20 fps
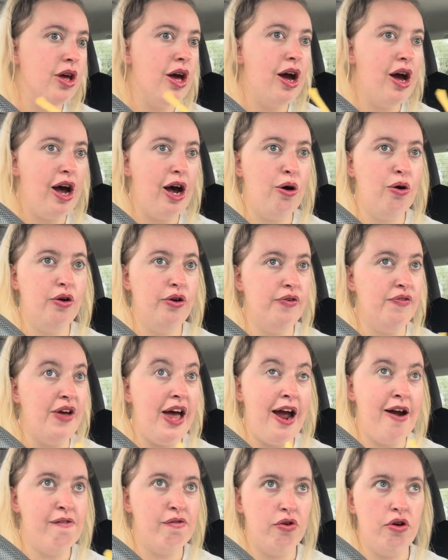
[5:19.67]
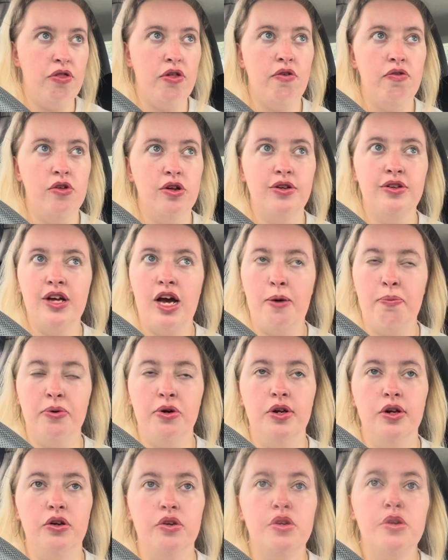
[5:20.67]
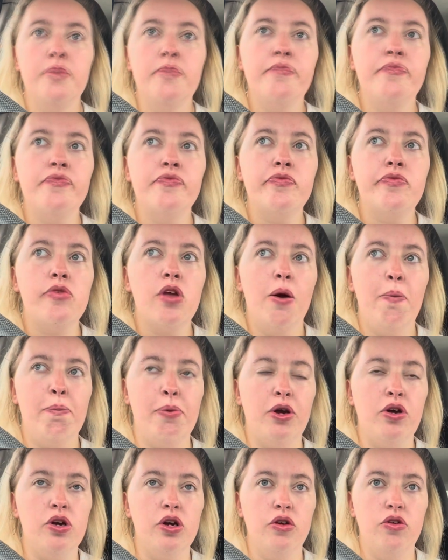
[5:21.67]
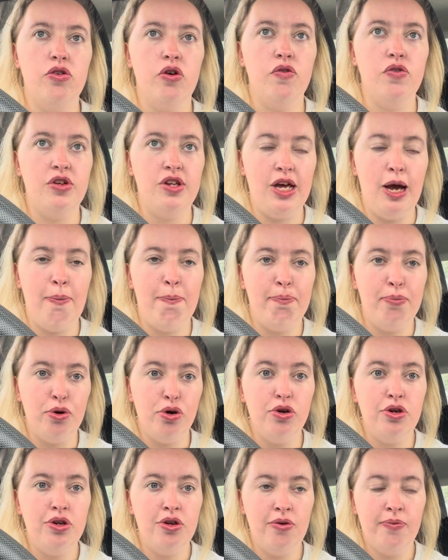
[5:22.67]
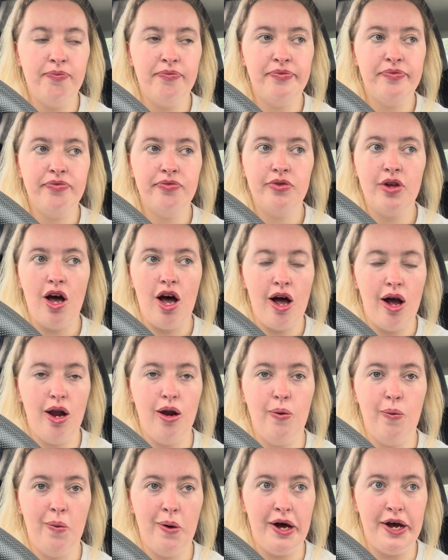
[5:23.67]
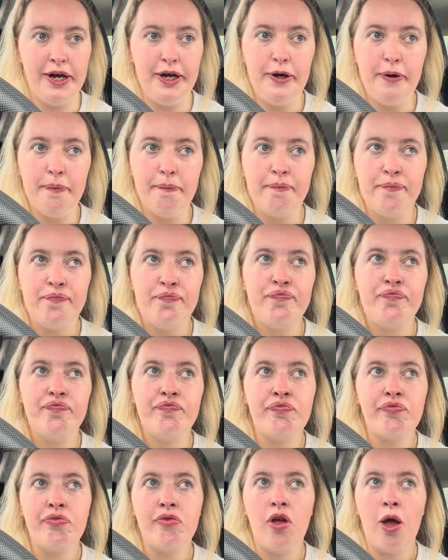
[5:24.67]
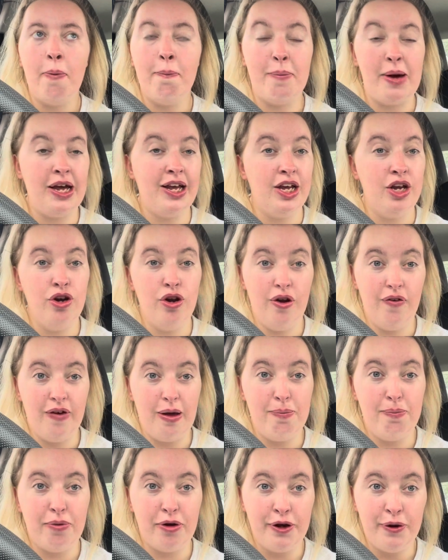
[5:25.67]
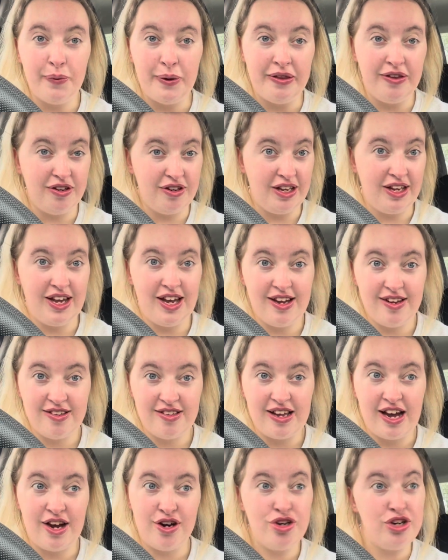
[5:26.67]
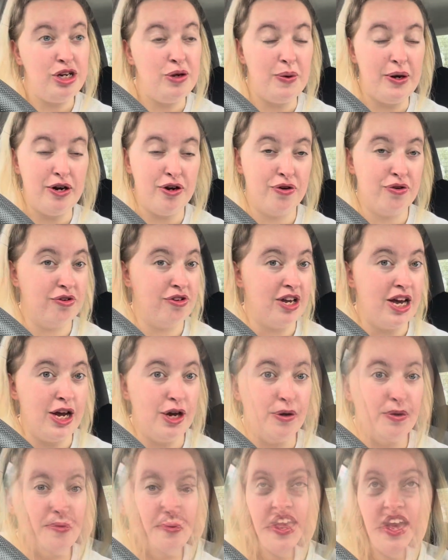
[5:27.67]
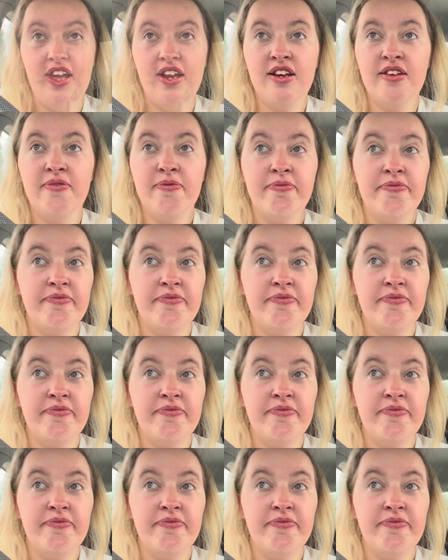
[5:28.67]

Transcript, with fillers: out of everything that's happened, because obviously I booked Isle of Wight back in November when the tickets actually went on sale, and then